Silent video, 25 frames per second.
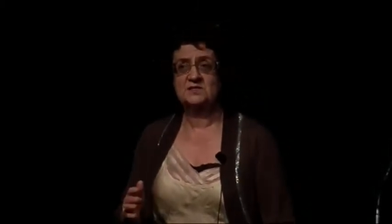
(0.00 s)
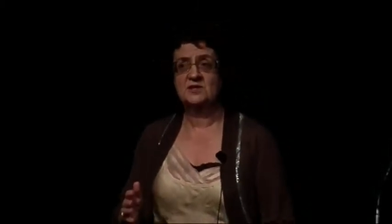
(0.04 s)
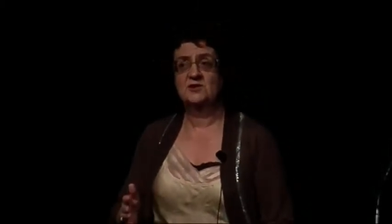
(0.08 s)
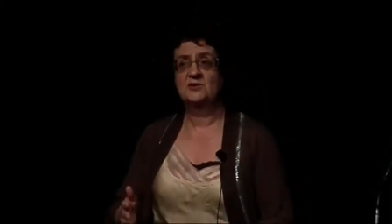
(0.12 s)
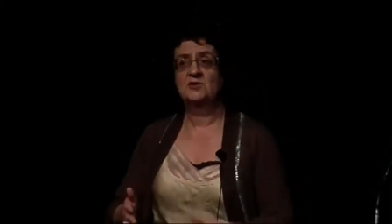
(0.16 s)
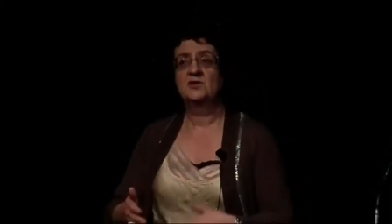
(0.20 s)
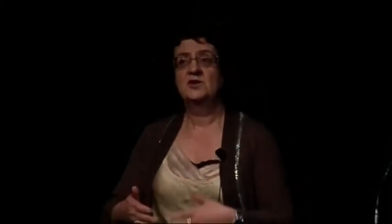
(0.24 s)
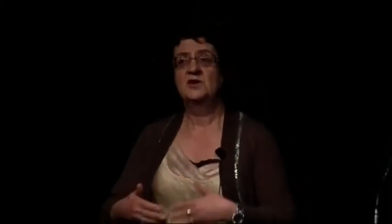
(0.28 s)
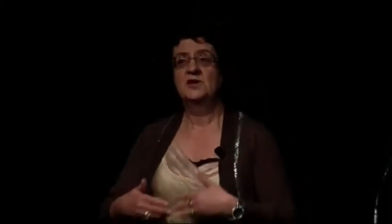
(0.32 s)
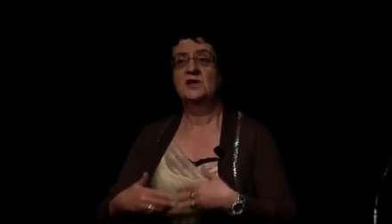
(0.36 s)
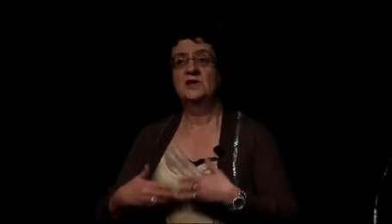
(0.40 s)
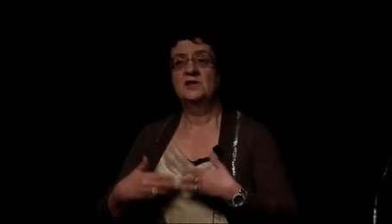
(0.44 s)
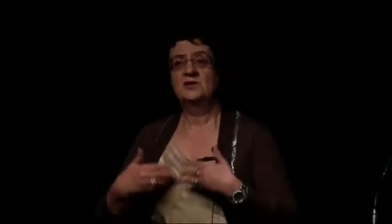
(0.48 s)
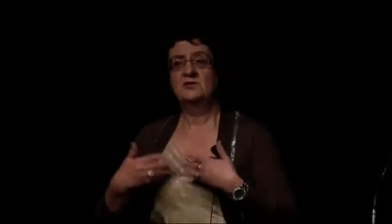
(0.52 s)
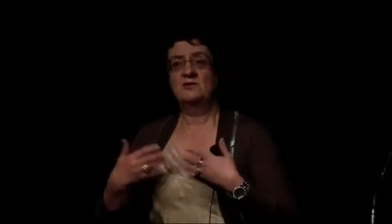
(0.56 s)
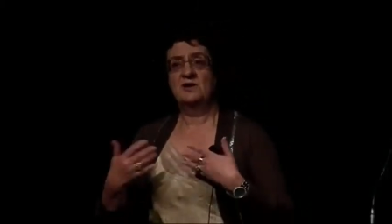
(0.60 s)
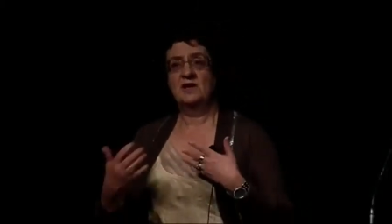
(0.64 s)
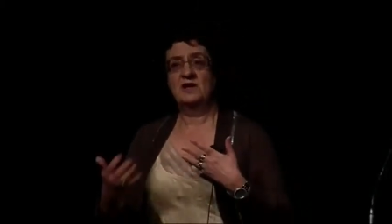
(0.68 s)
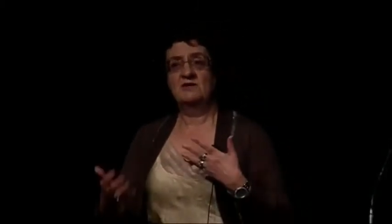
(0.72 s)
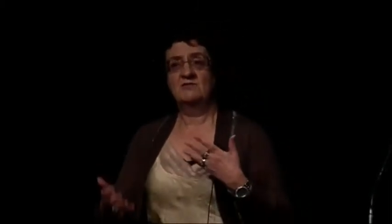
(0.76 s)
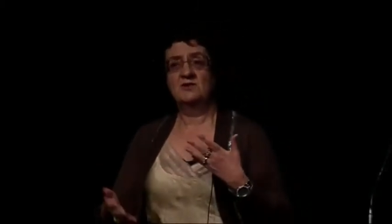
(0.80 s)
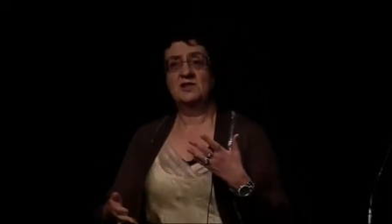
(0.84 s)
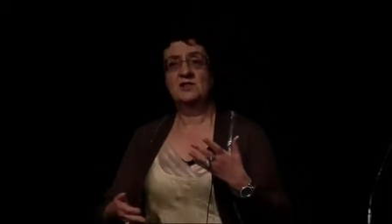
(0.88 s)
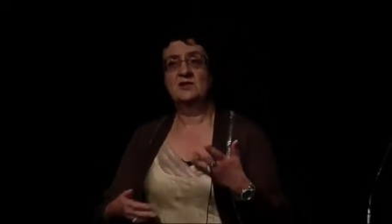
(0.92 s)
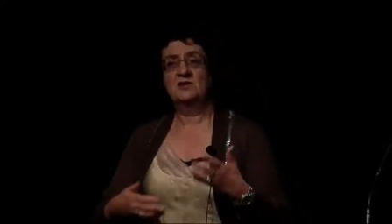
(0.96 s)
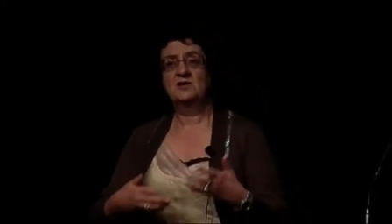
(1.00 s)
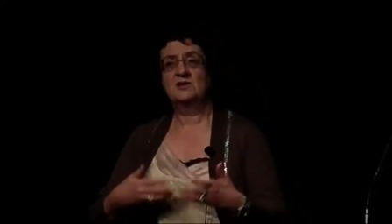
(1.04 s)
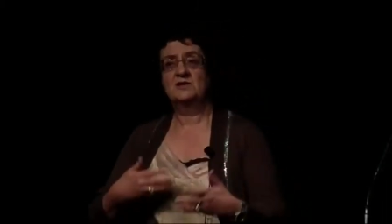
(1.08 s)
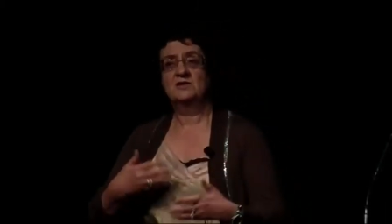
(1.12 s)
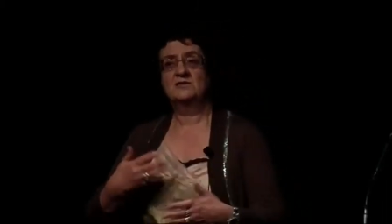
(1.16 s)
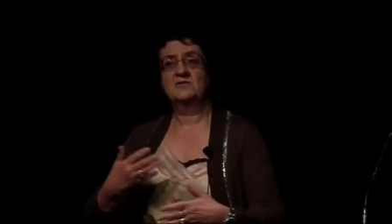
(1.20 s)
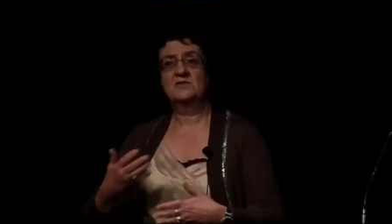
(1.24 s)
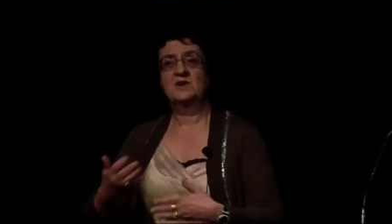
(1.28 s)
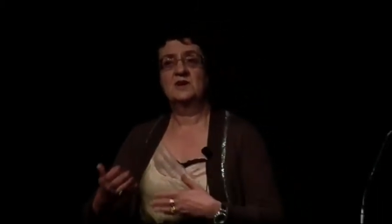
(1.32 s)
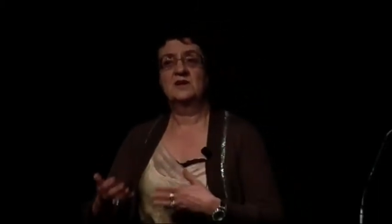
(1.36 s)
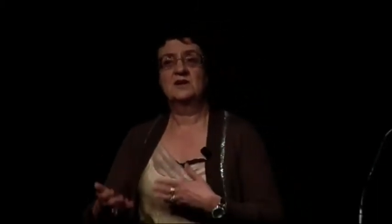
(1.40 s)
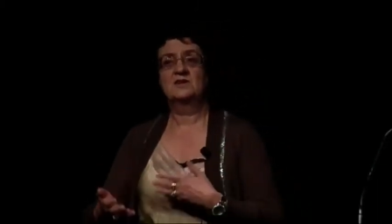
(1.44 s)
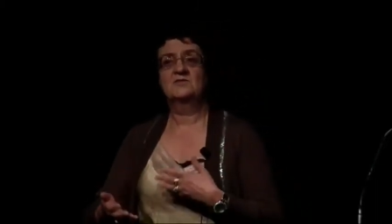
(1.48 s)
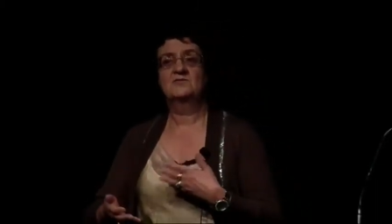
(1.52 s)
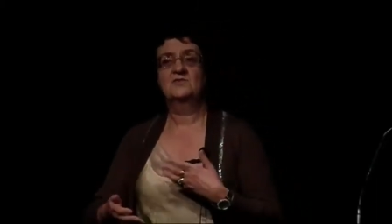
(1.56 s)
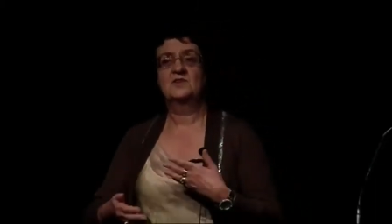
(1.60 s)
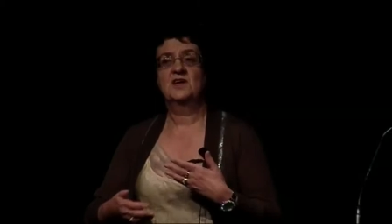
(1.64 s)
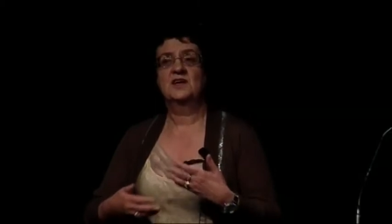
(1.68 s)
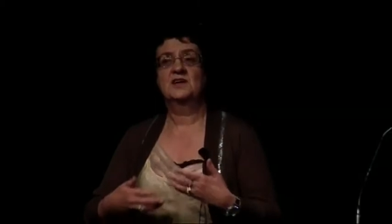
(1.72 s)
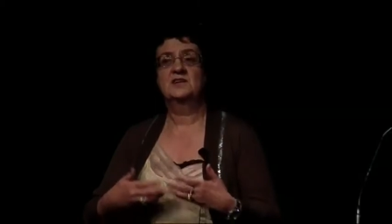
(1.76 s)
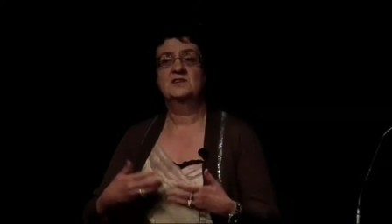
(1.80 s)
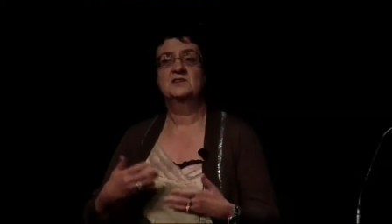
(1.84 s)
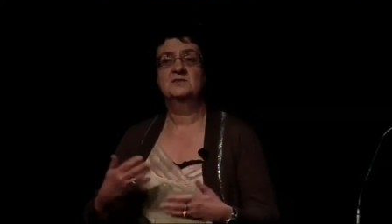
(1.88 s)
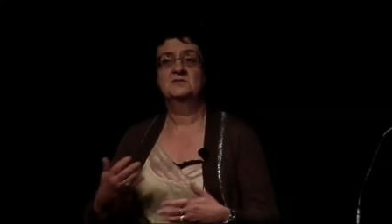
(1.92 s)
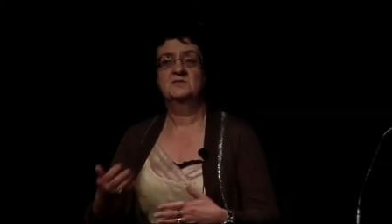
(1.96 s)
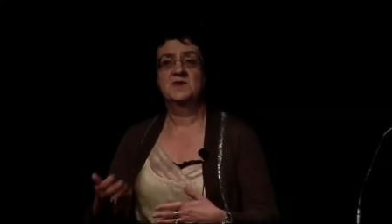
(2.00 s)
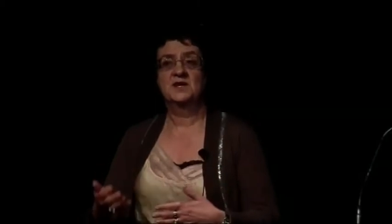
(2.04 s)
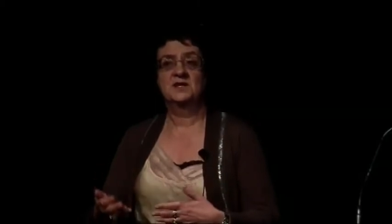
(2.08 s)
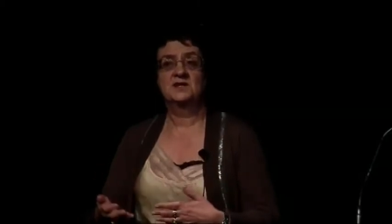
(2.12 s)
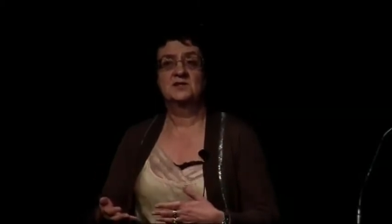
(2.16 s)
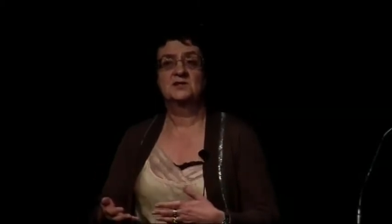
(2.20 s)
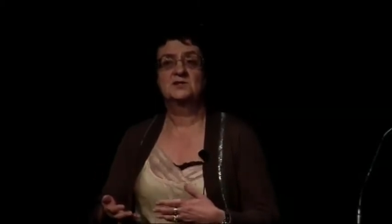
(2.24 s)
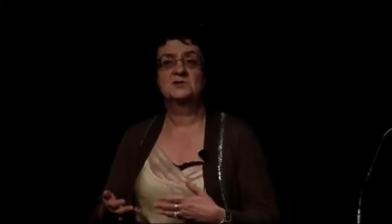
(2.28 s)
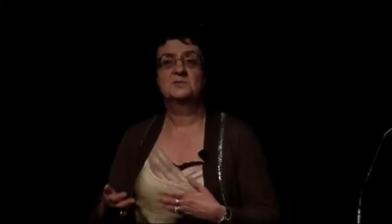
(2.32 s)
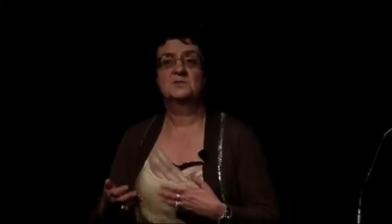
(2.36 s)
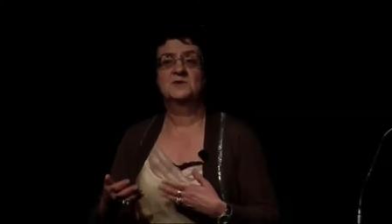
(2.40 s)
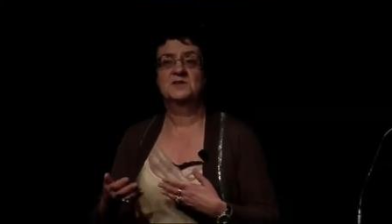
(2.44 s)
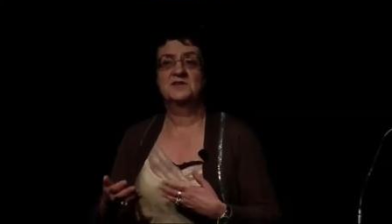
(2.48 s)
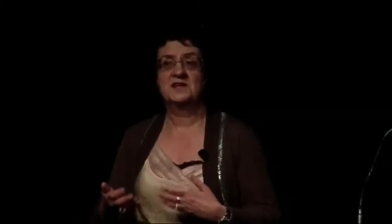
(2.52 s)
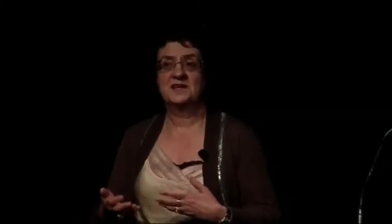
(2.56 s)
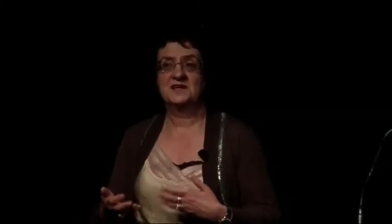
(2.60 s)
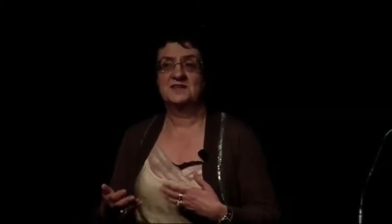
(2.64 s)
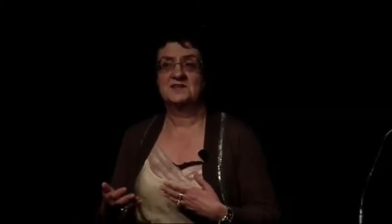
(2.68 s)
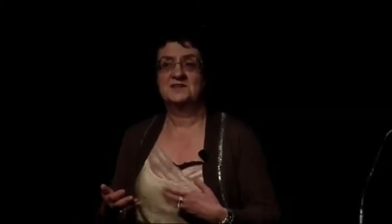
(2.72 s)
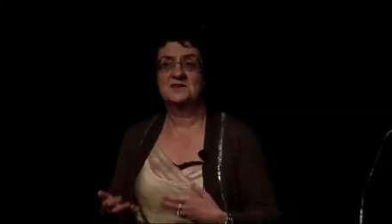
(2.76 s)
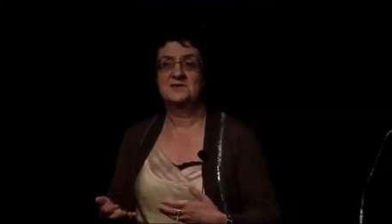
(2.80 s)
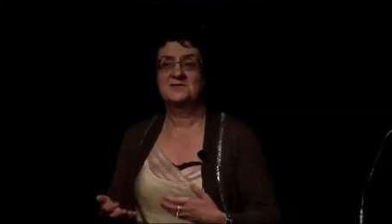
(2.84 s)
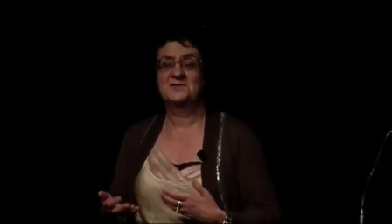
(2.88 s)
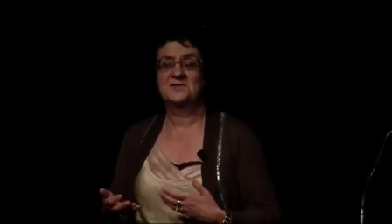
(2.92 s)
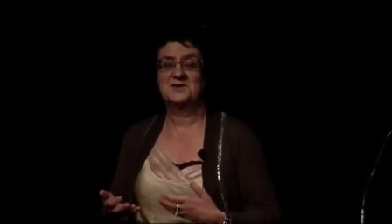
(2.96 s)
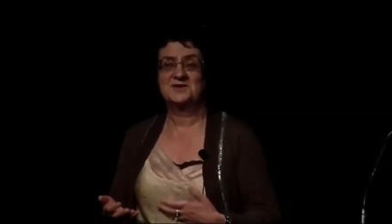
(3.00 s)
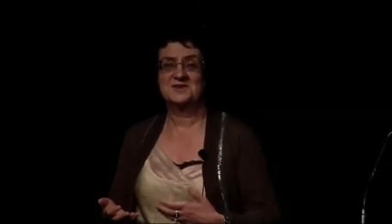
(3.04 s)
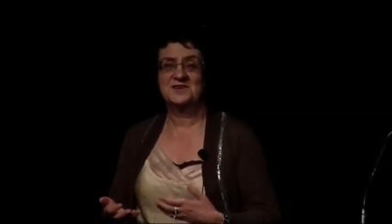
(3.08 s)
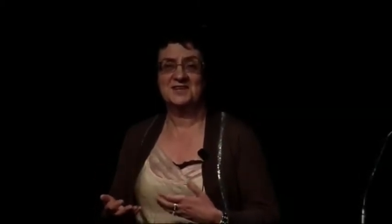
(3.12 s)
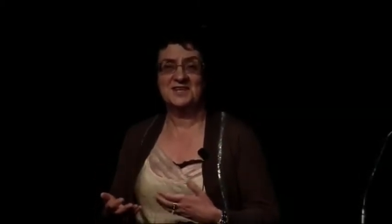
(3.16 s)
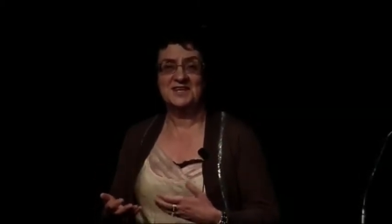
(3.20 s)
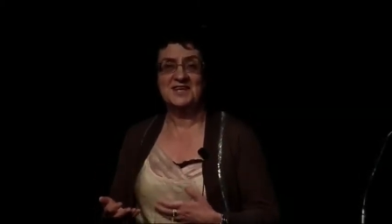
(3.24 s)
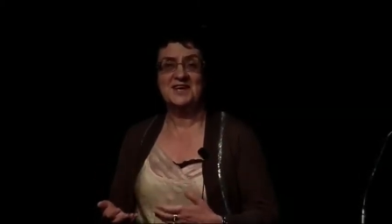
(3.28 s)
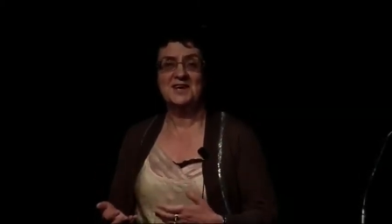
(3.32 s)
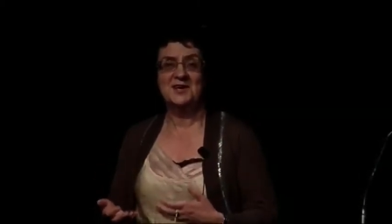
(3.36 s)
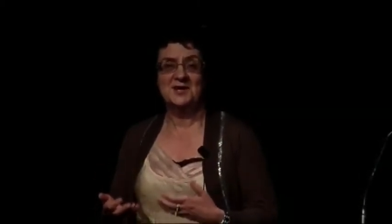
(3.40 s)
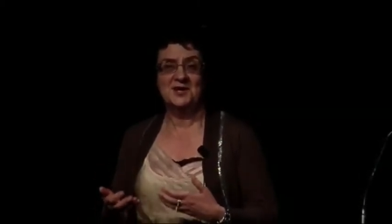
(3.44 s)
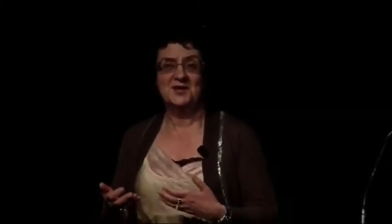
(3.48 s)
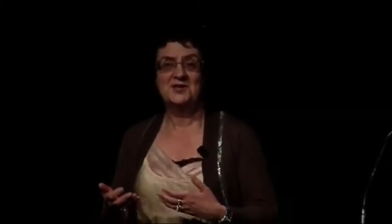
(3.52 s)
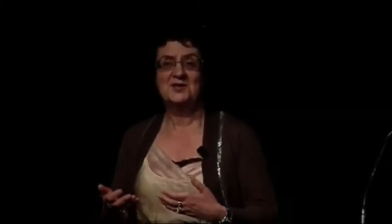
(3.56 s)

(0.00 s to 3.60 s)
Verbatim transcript: So you have a lot of kind of data management activity